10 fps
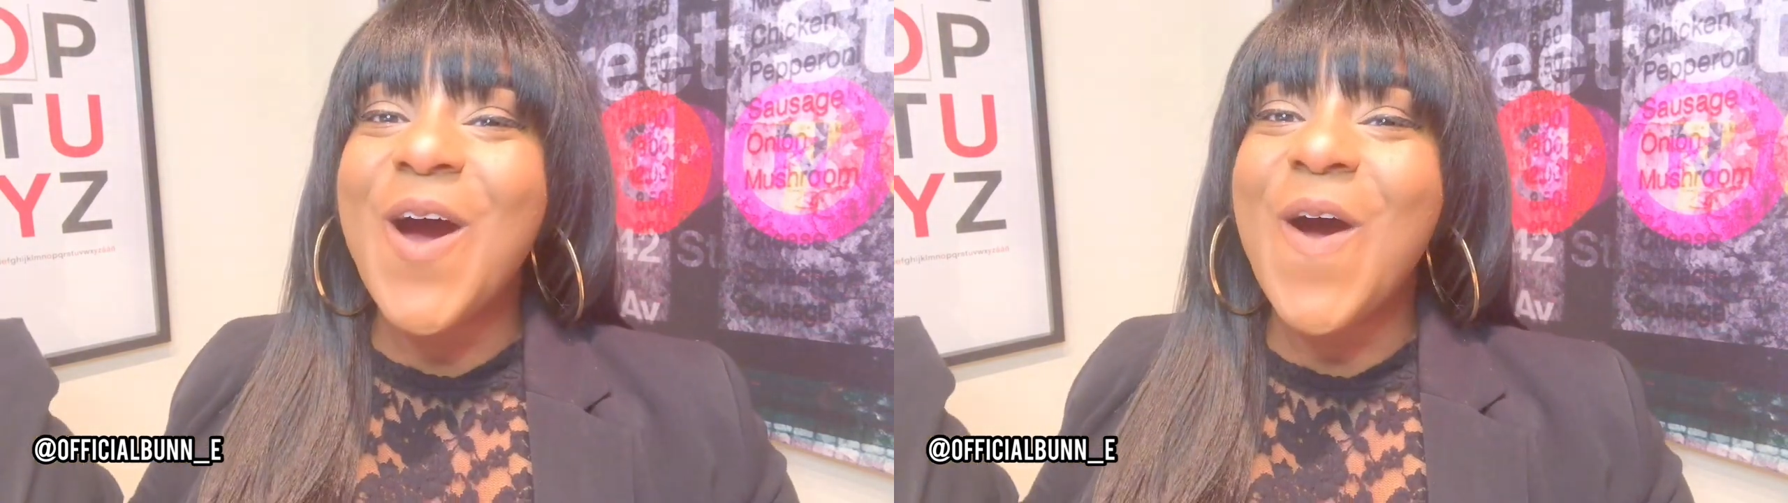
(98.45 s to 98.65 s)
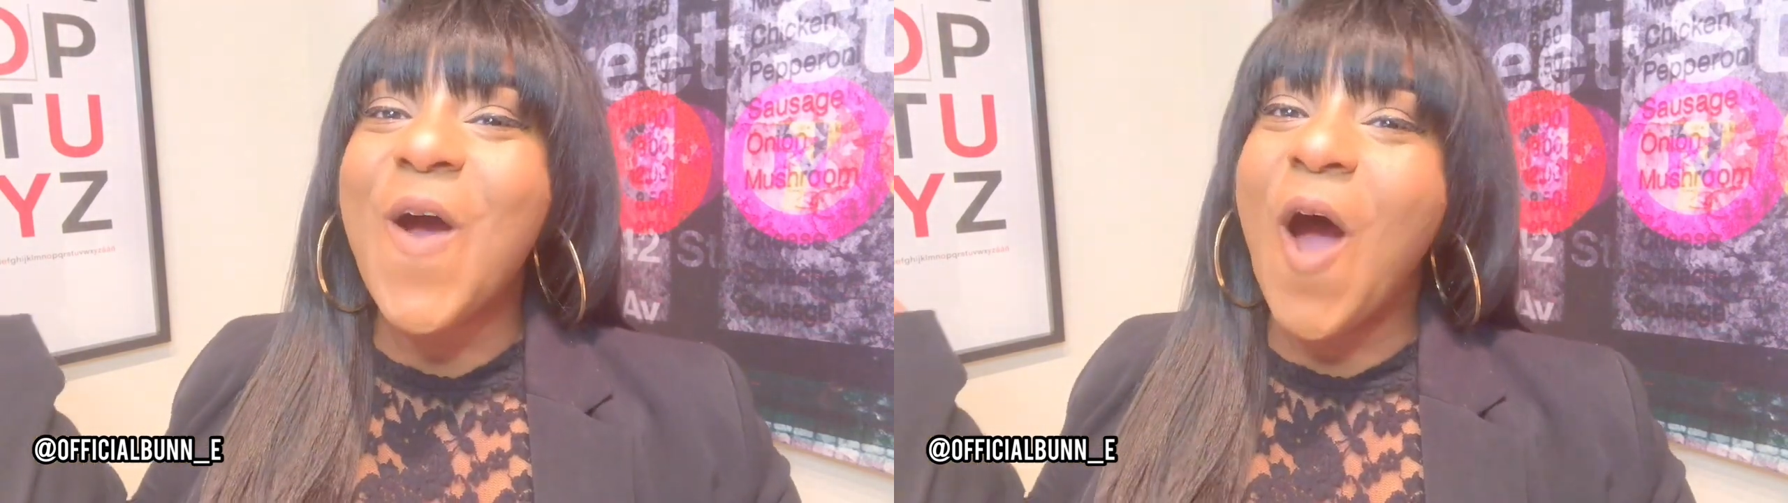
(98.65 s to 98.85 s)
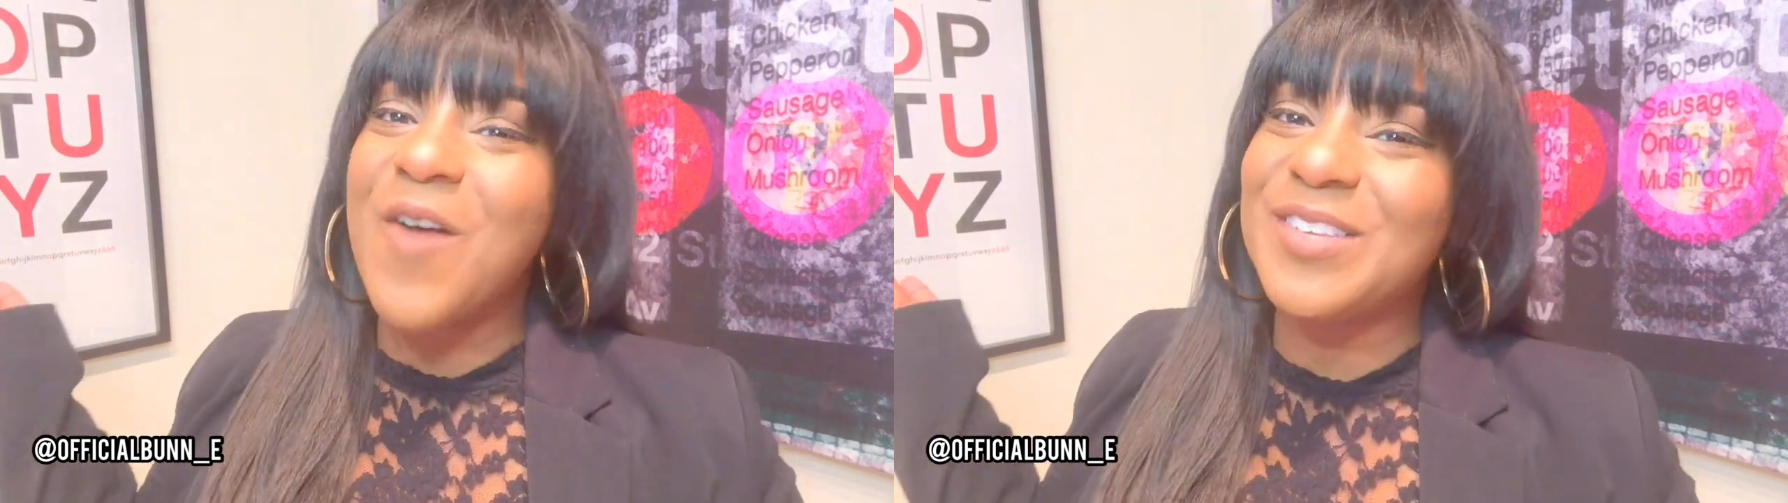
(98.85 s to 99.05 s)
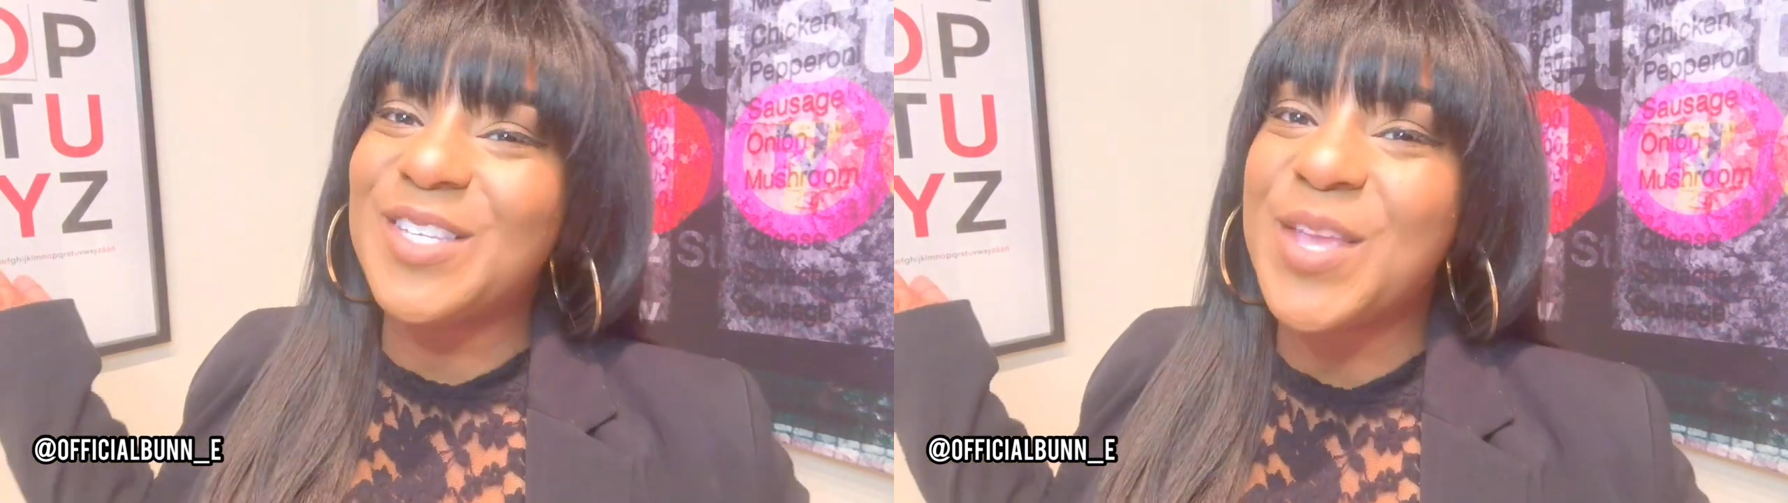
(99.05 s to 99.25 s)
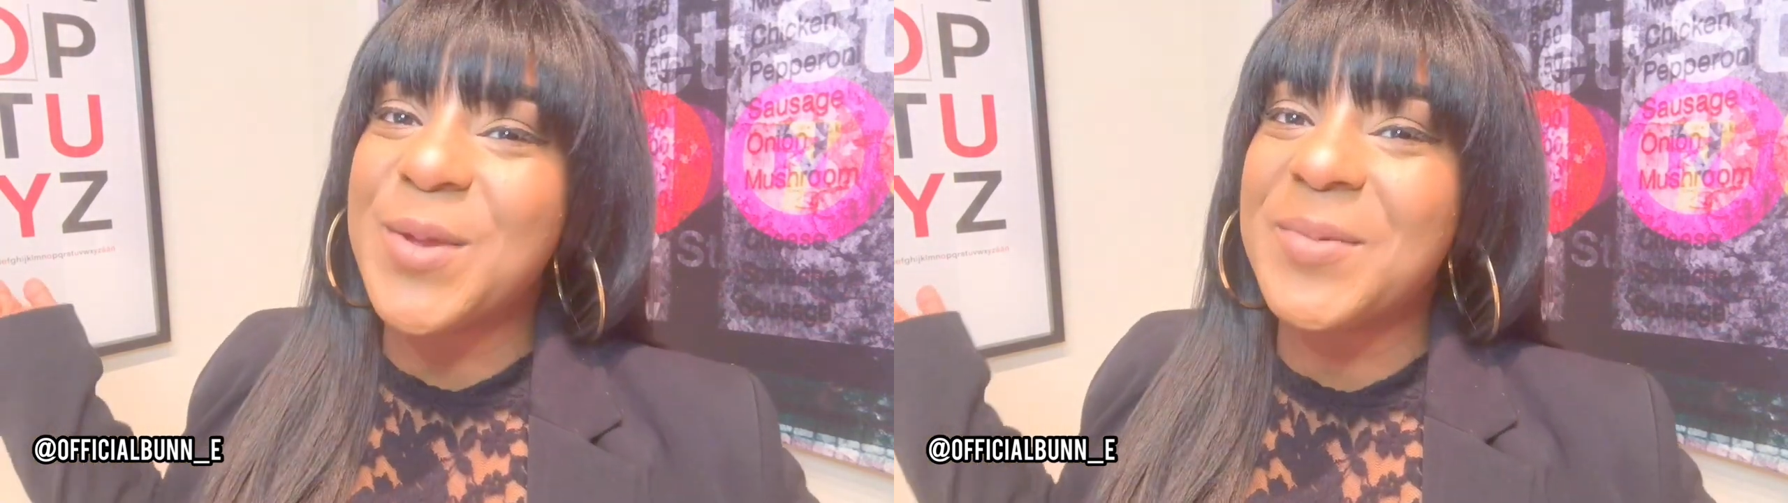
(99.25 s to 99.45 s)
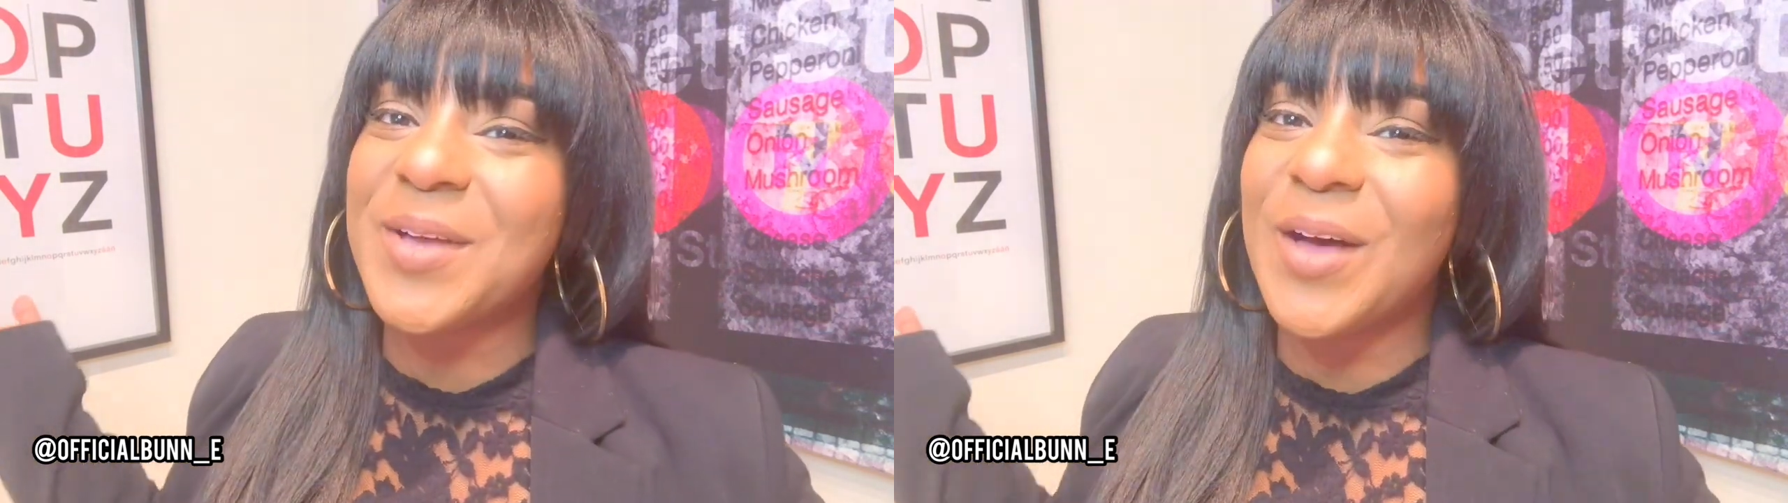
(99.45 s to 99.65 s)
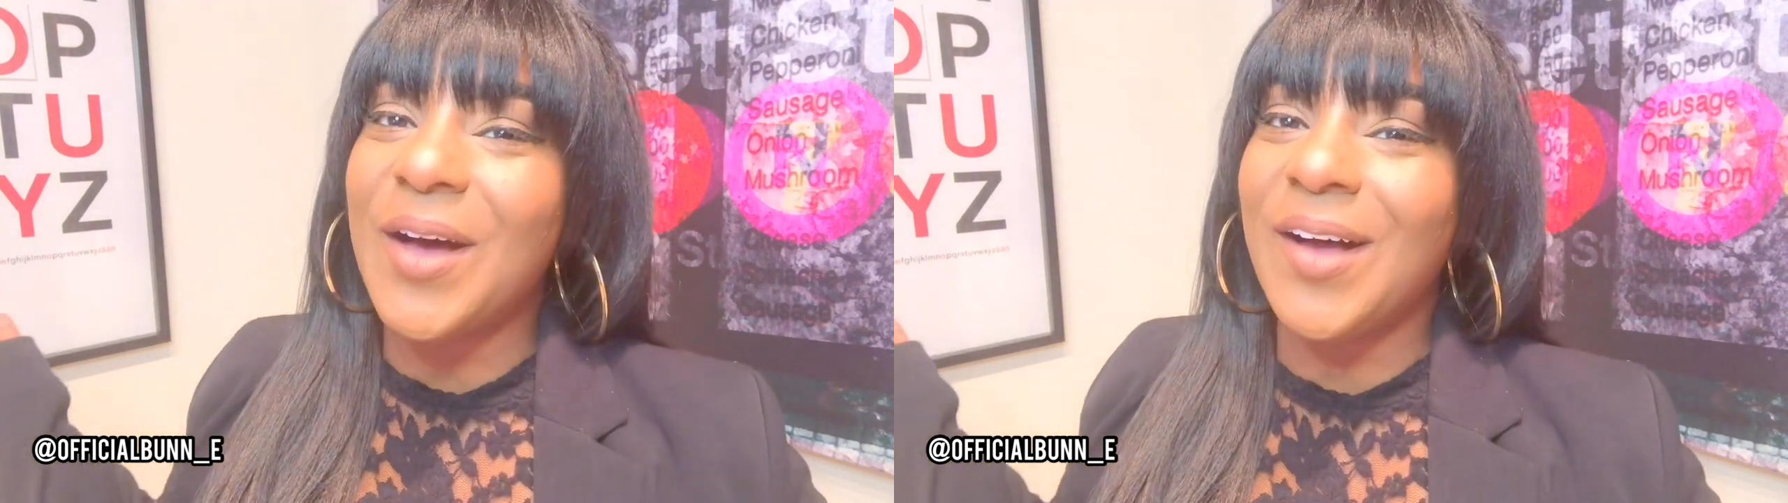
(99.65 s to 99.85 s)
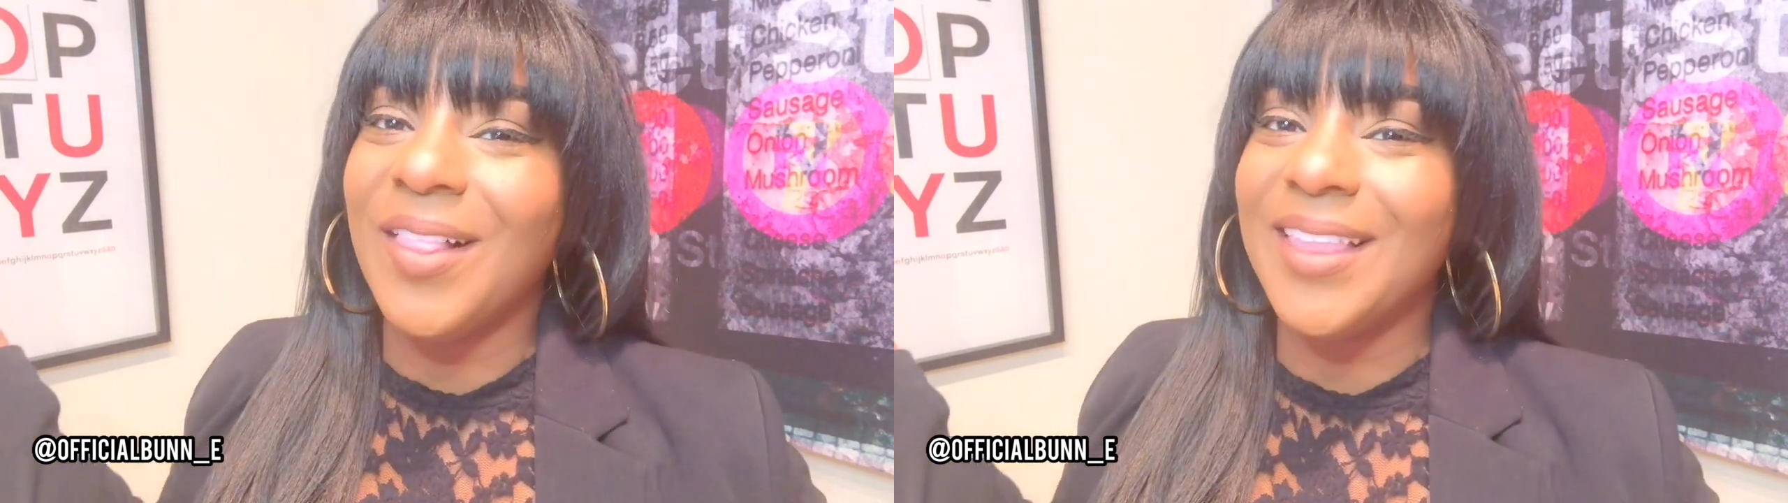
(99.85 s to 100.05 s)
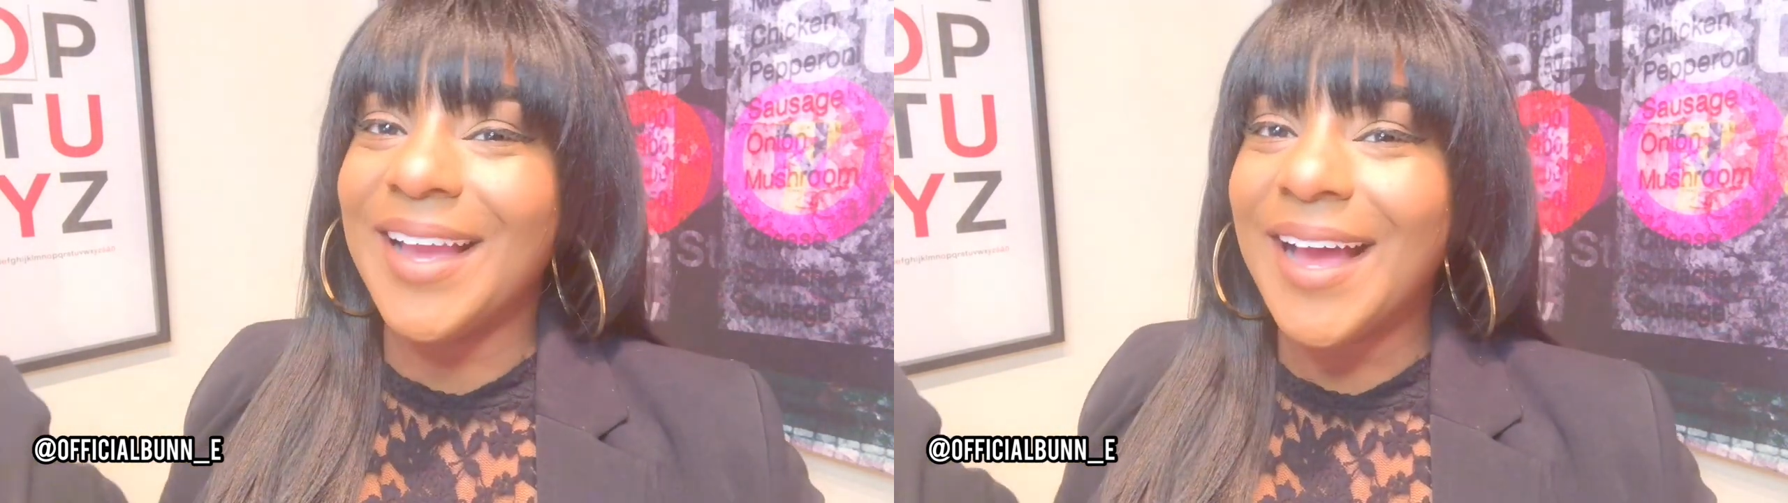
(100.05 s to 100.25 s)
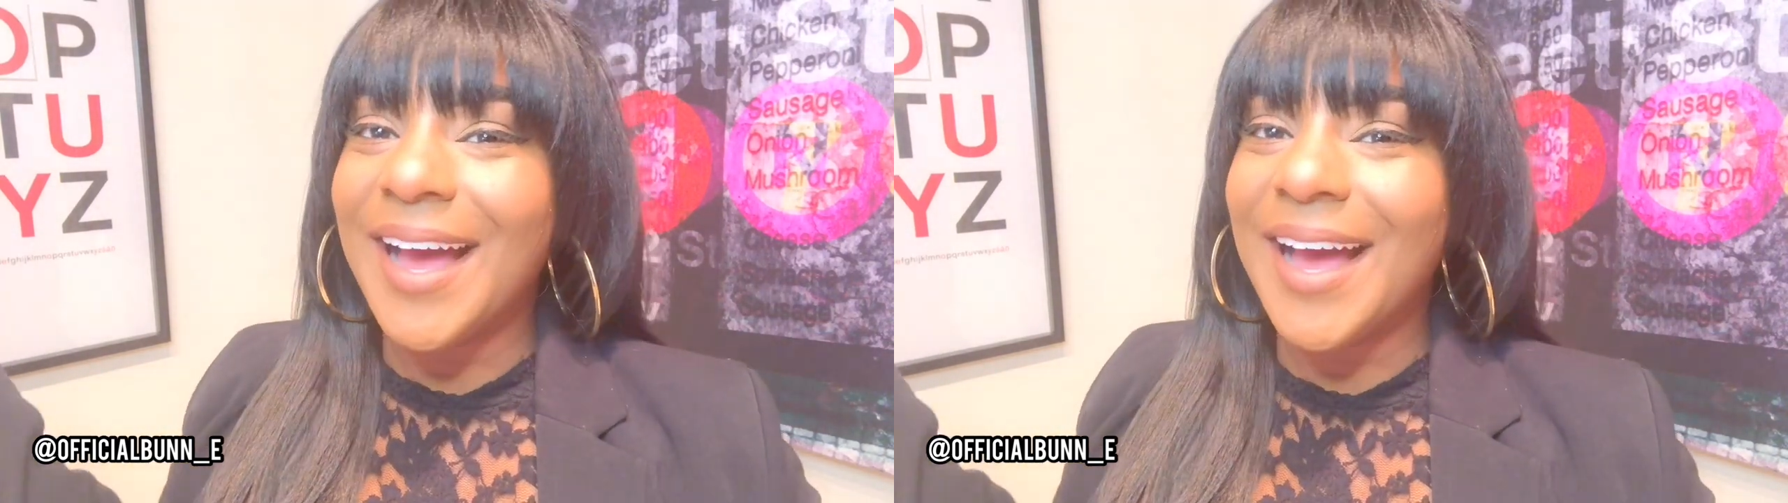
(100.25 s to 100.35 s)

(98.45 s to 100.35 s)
or office cubicle.